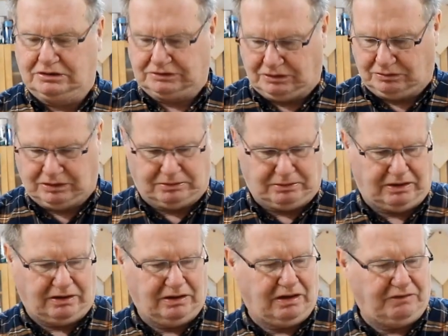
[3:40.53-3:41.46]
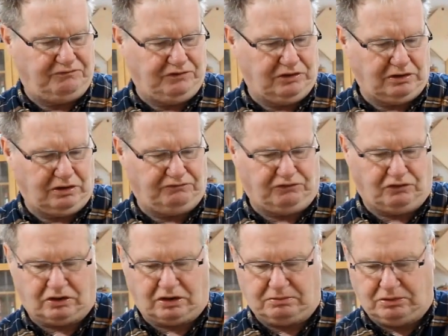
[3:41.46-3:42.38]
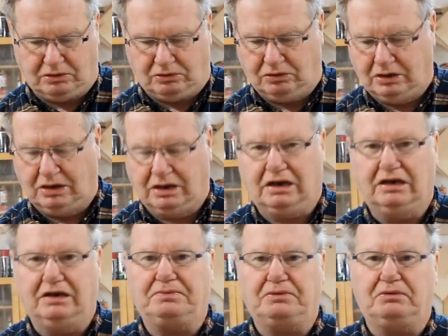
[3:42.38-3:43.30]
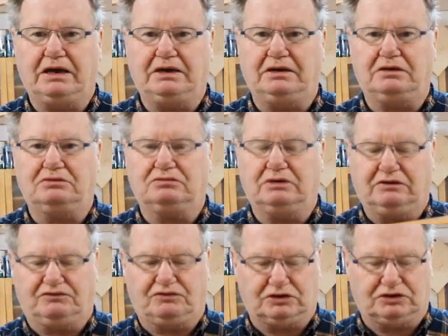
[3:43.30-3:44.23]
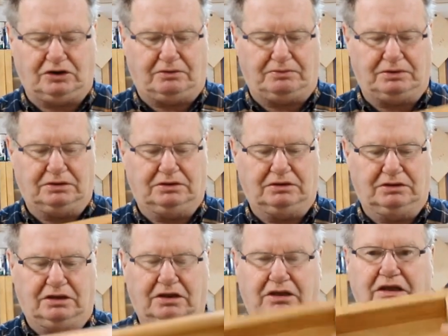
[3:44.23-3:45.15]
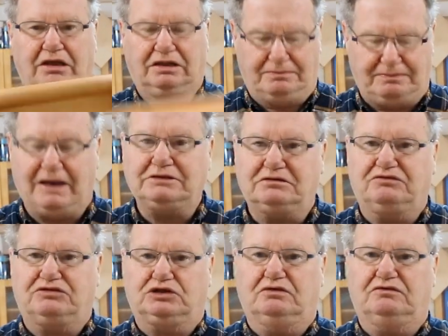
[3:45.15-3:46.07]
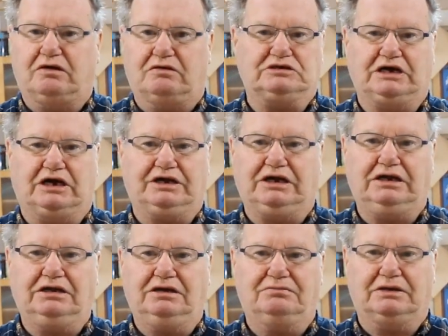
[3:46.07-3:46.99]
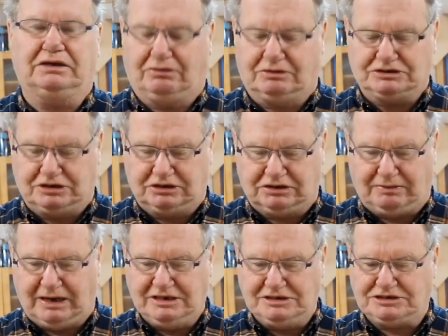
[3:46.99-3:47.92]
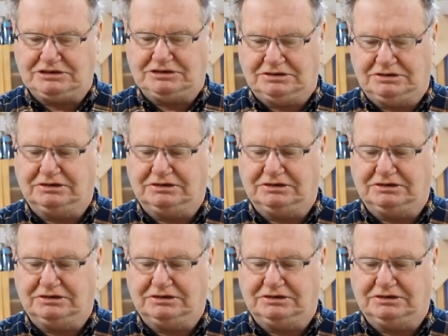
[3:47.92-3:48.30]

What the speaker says: So we've got about a 13-14 mil lip around it, ready for the top. The base is still very chunky, but no one sees the base.